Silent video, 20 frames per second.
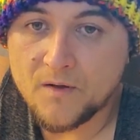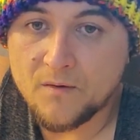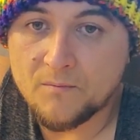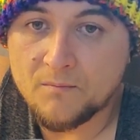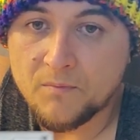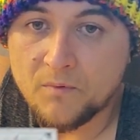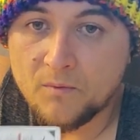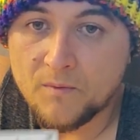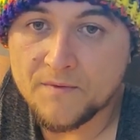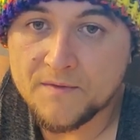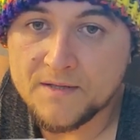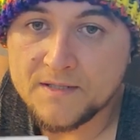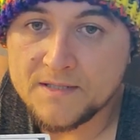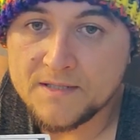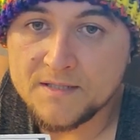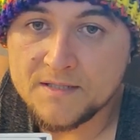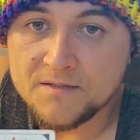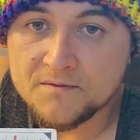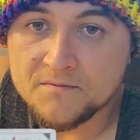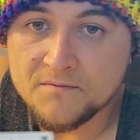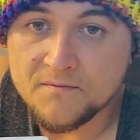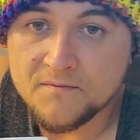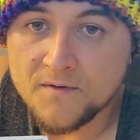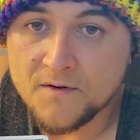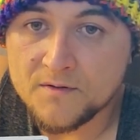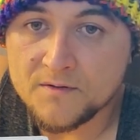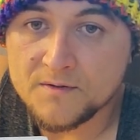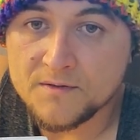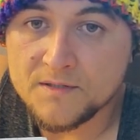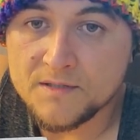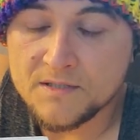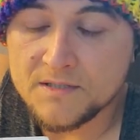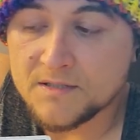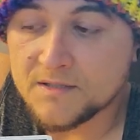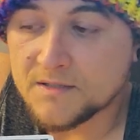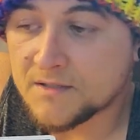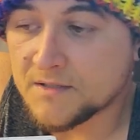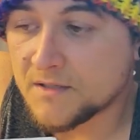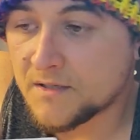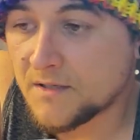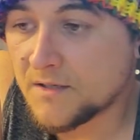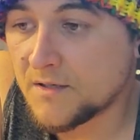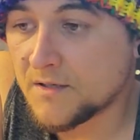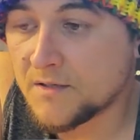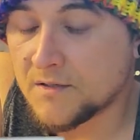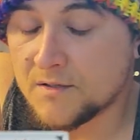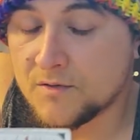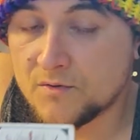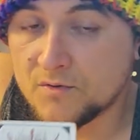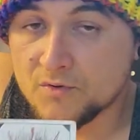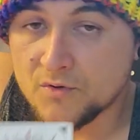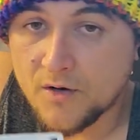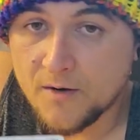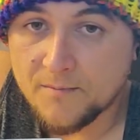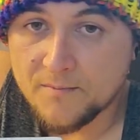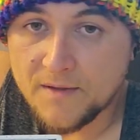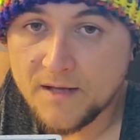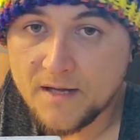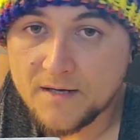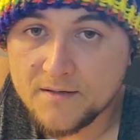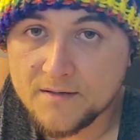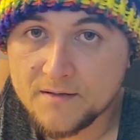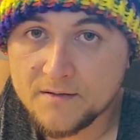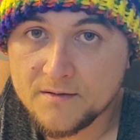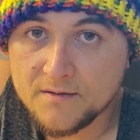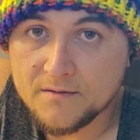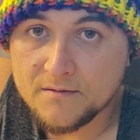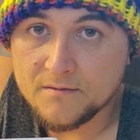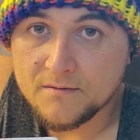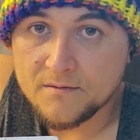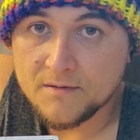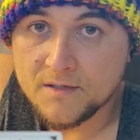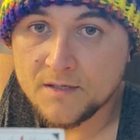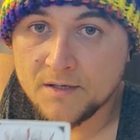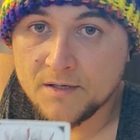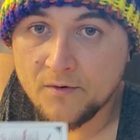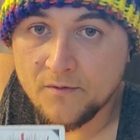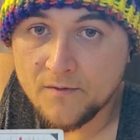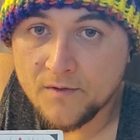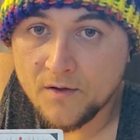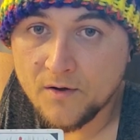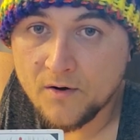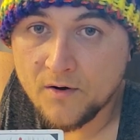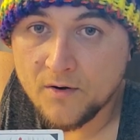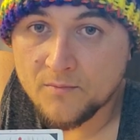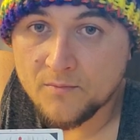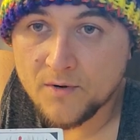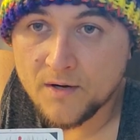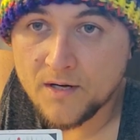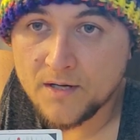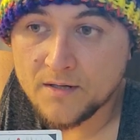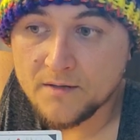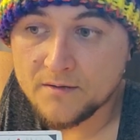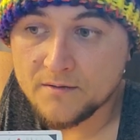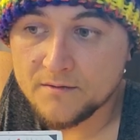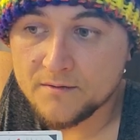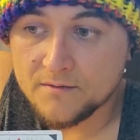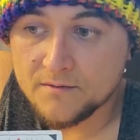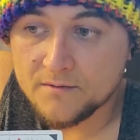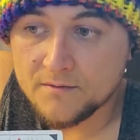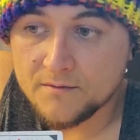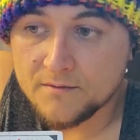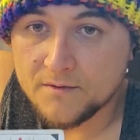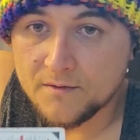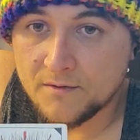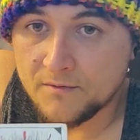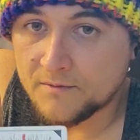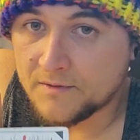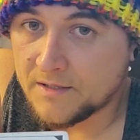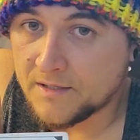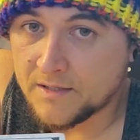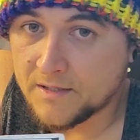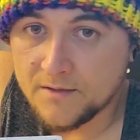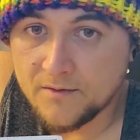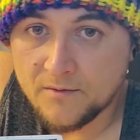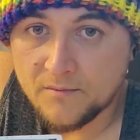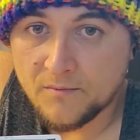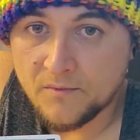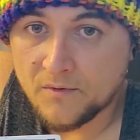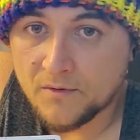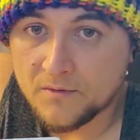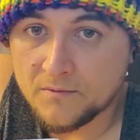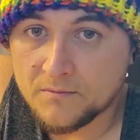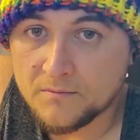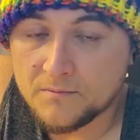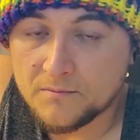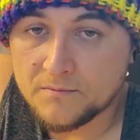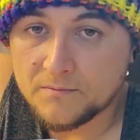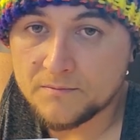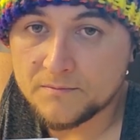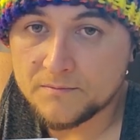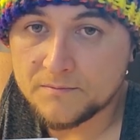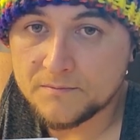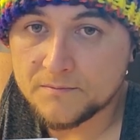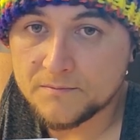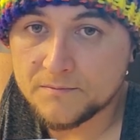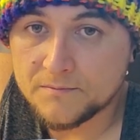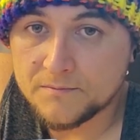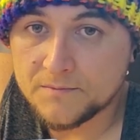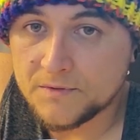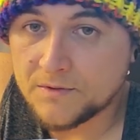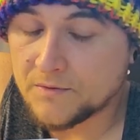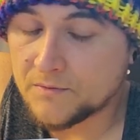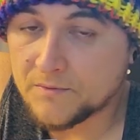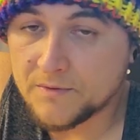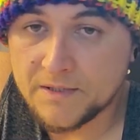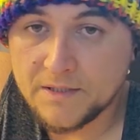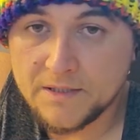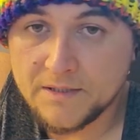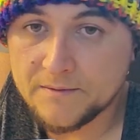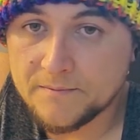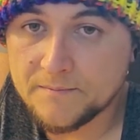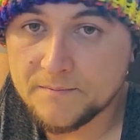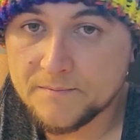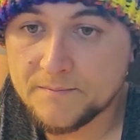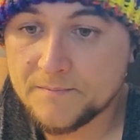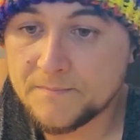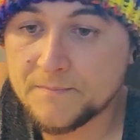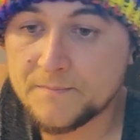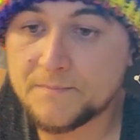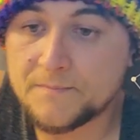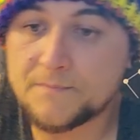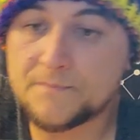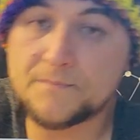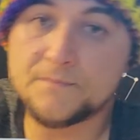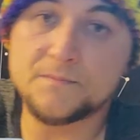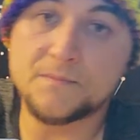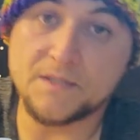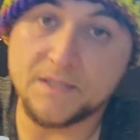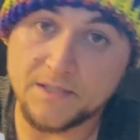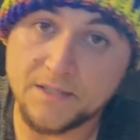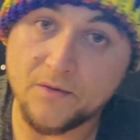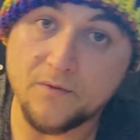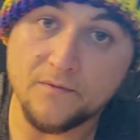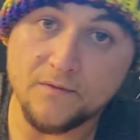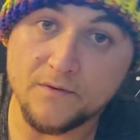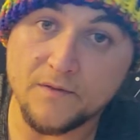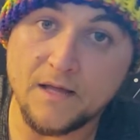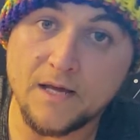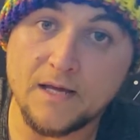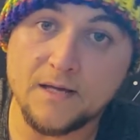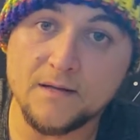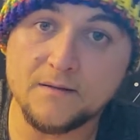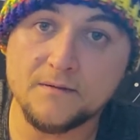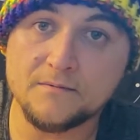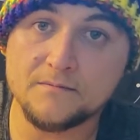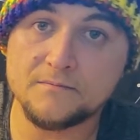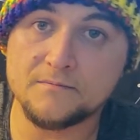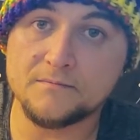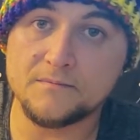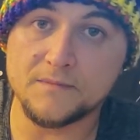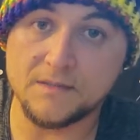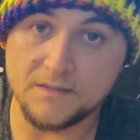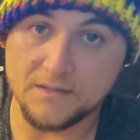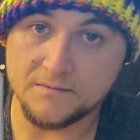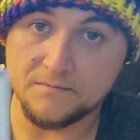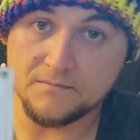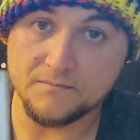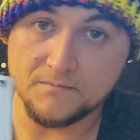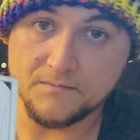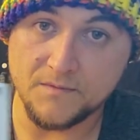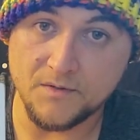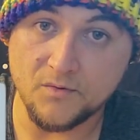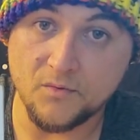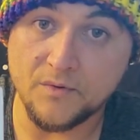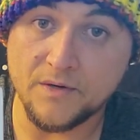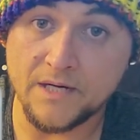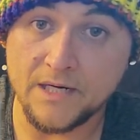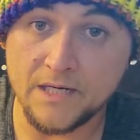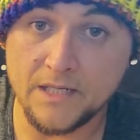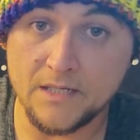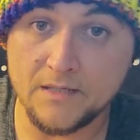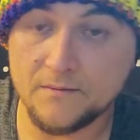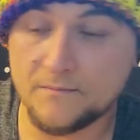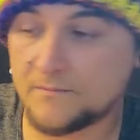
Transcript: But what this is reversed. This is to drop that. Get over the heartbreak. You don't need it no more. You don't need it. Get over that. You don't need it.